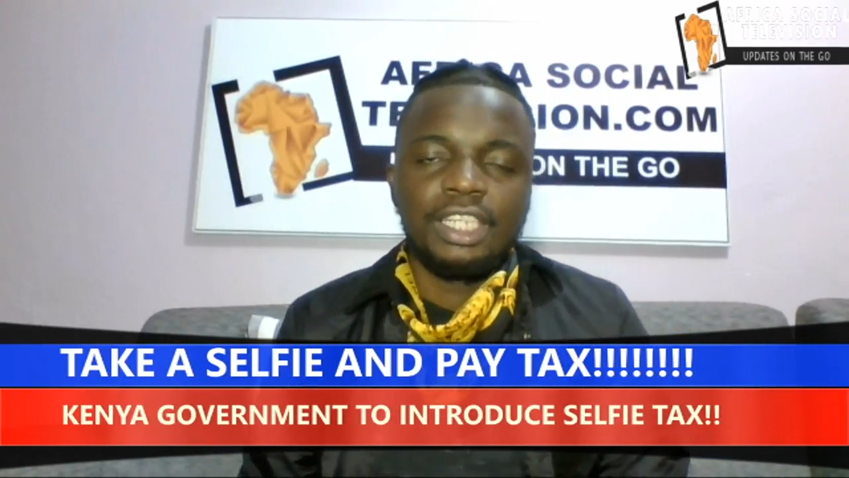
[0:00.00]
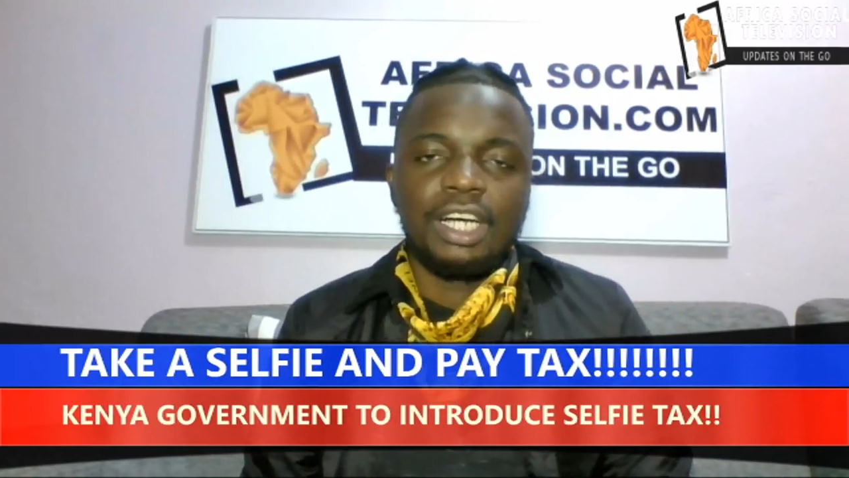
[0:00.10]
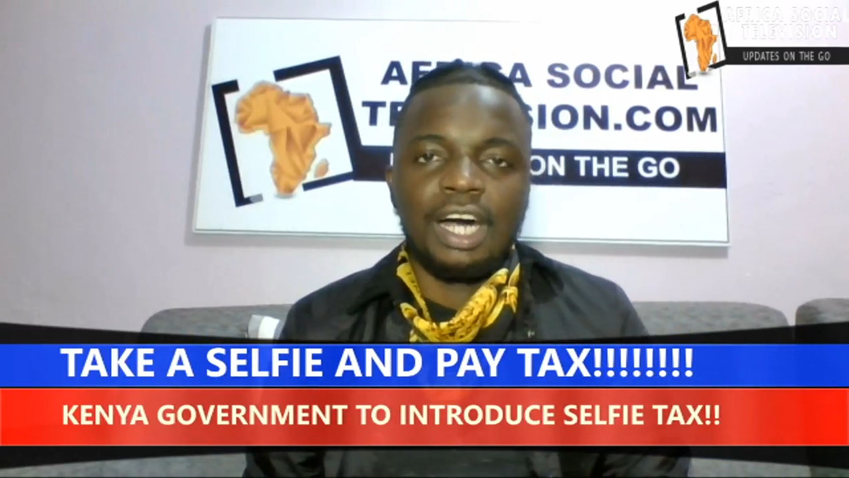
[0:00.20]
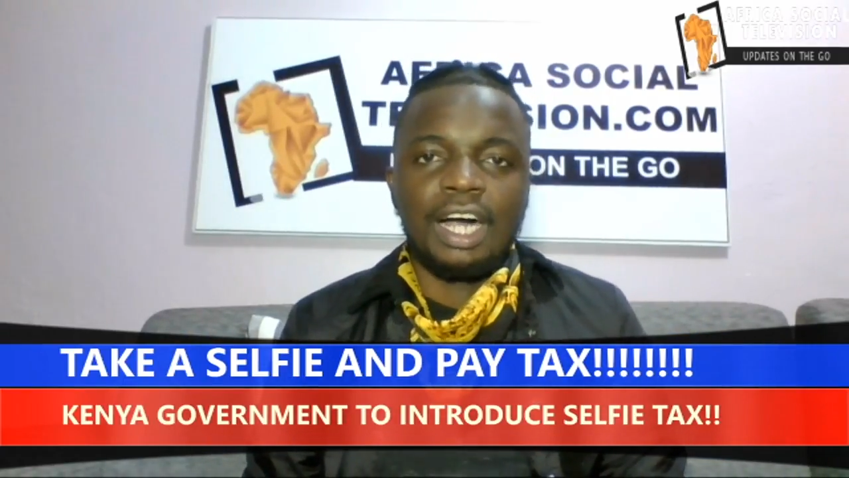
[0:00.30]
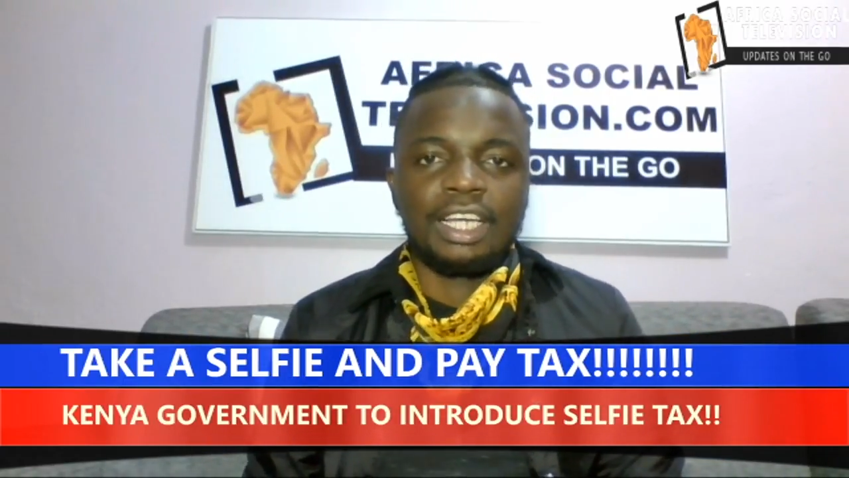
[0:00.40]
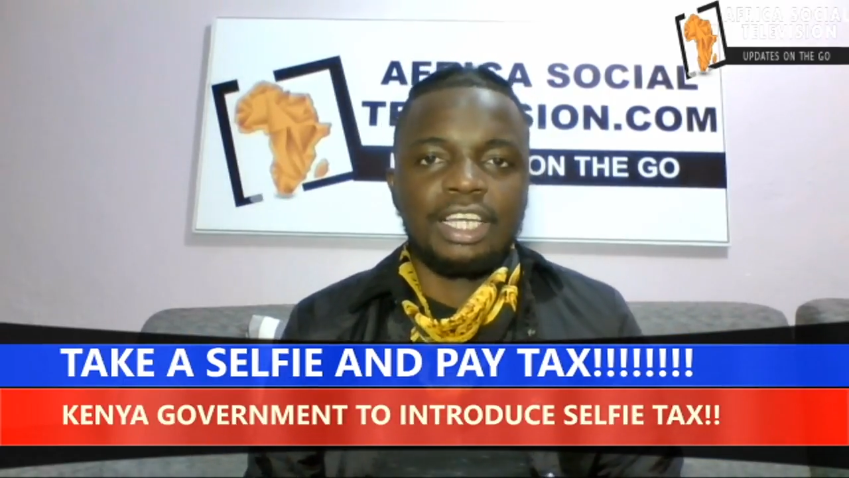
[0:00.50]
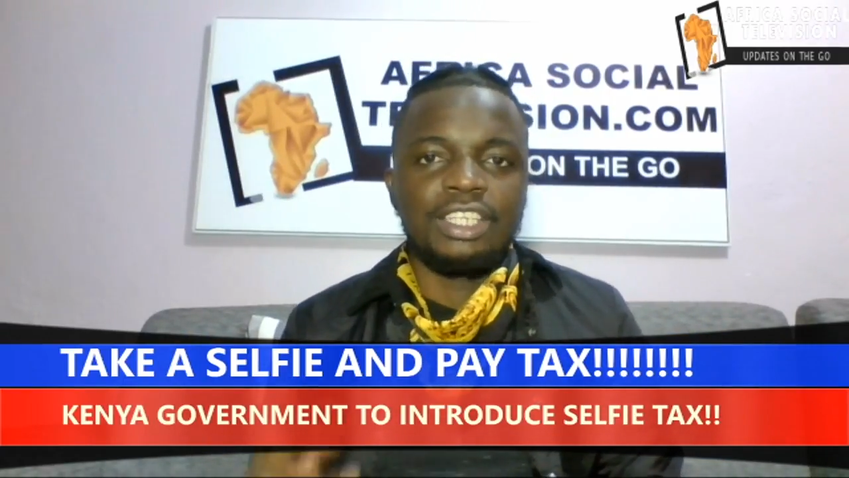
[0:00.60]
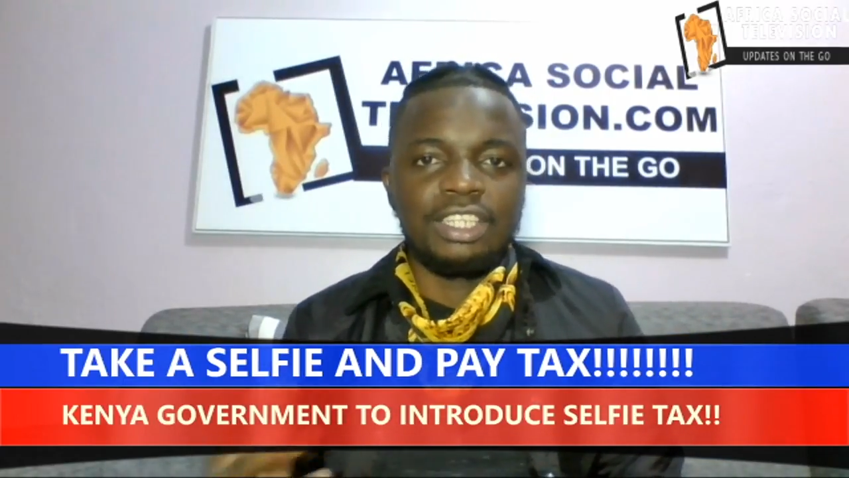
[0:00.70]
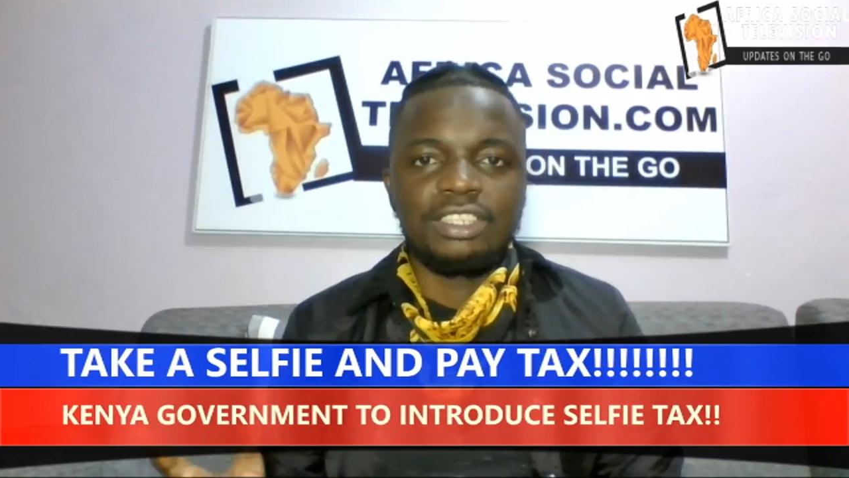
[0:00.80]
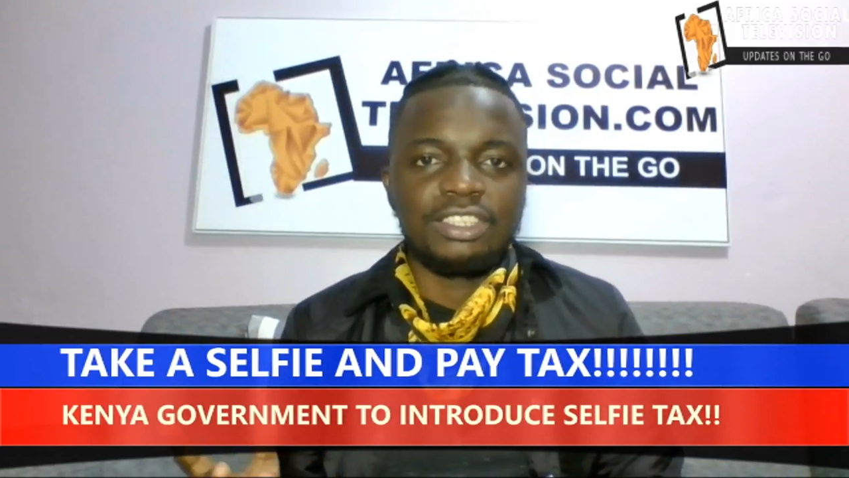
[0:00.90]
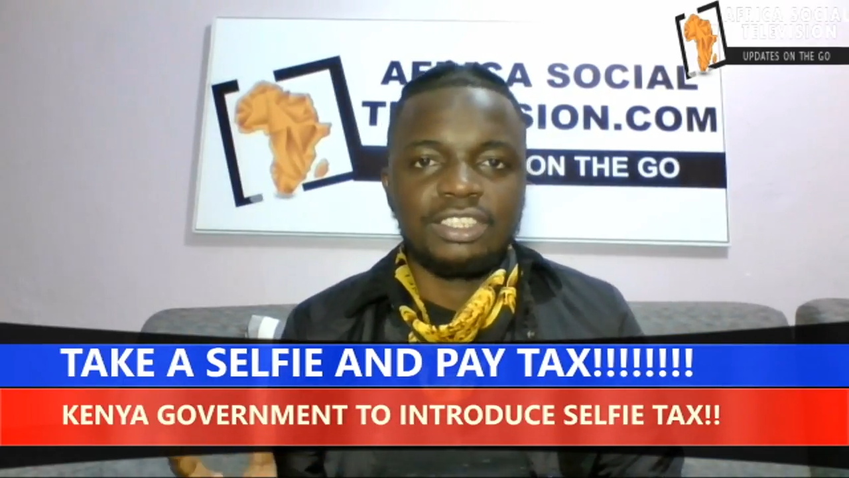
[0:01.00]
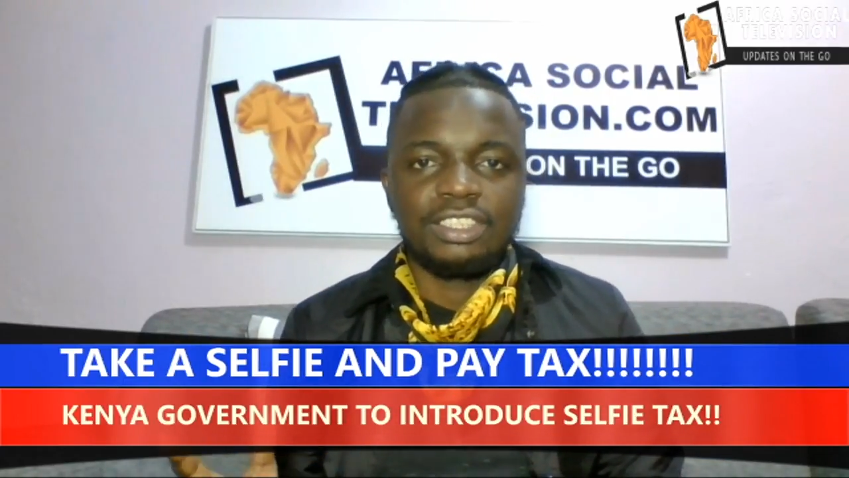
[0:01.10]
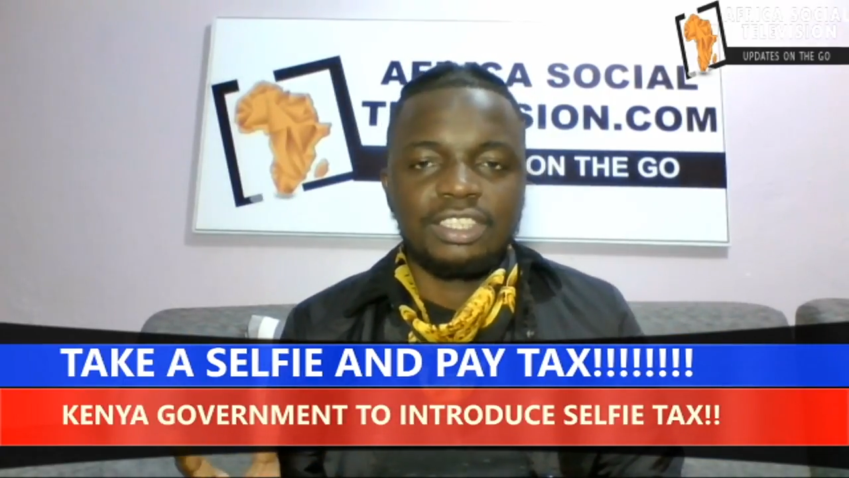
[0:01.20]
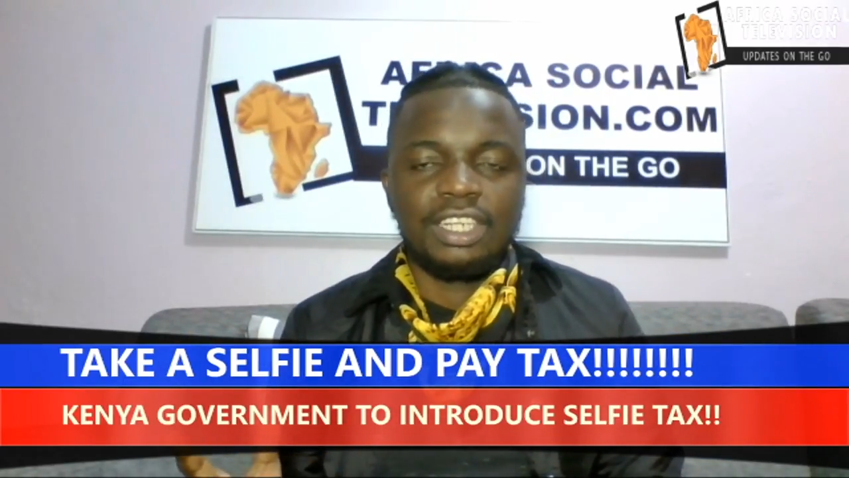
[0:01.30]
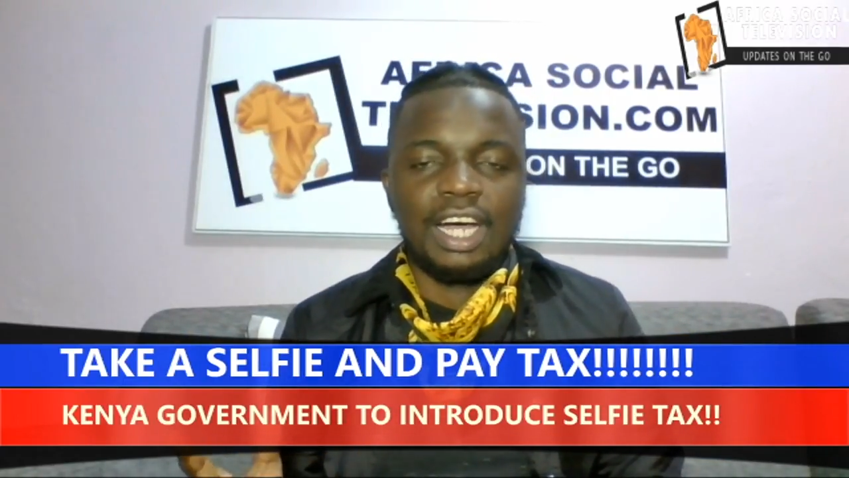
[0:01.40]
Kenyans
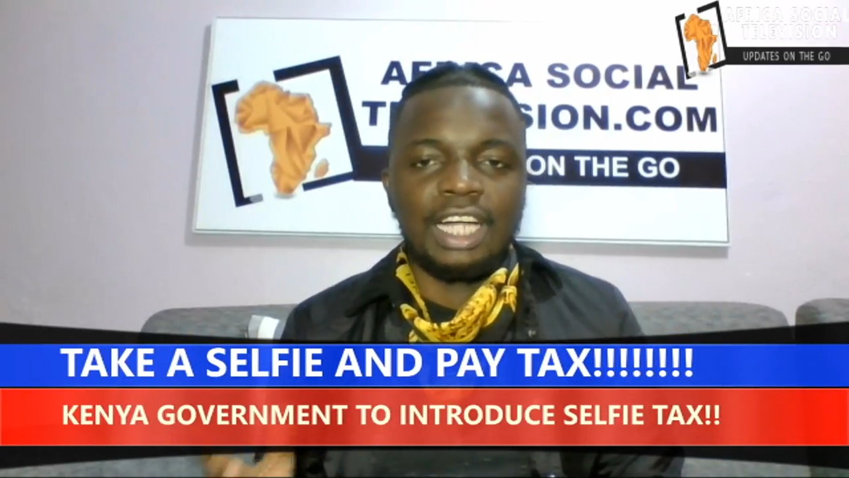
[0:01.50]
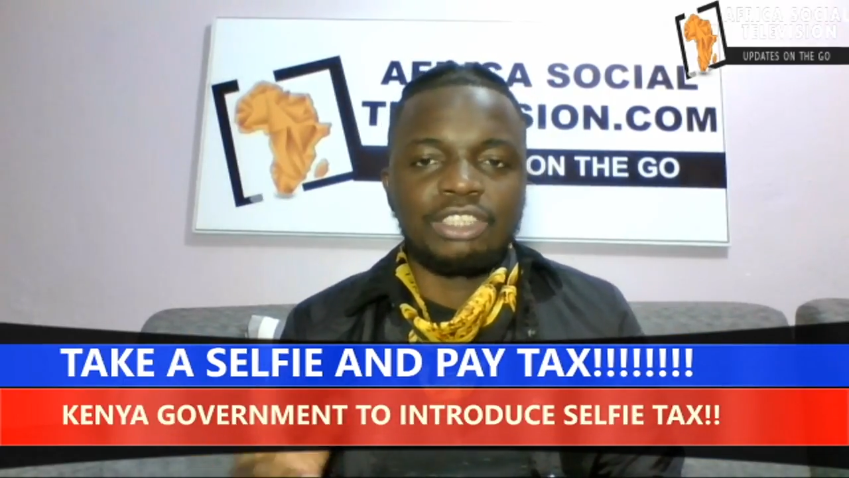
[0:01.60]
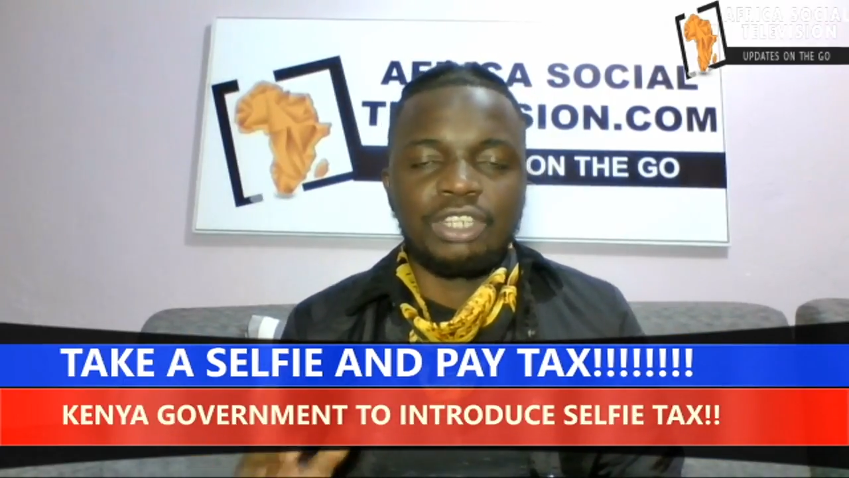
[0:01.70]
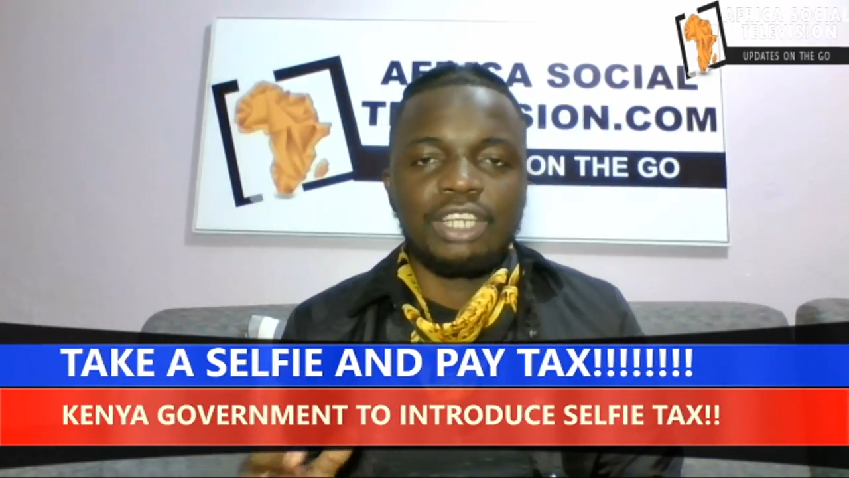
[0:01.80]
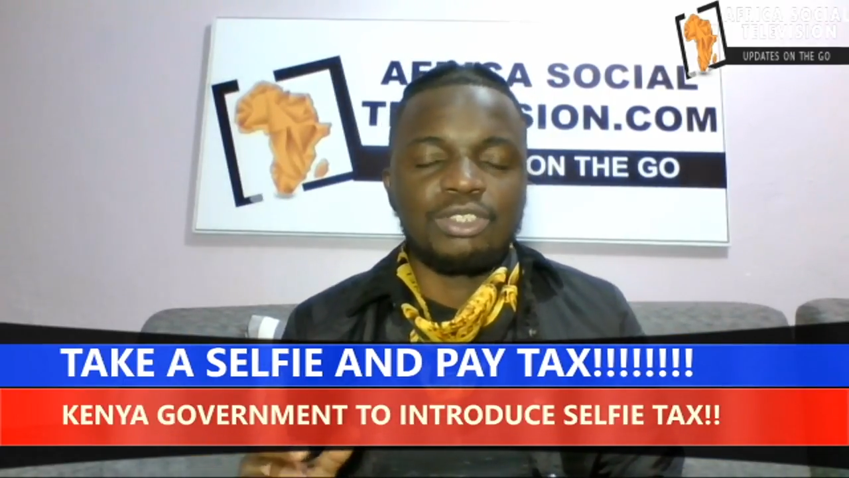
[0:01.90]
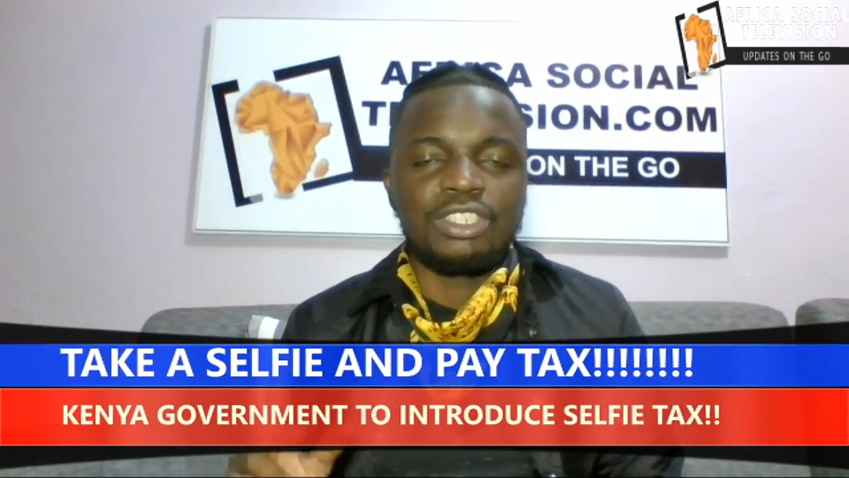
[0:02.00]
are trying to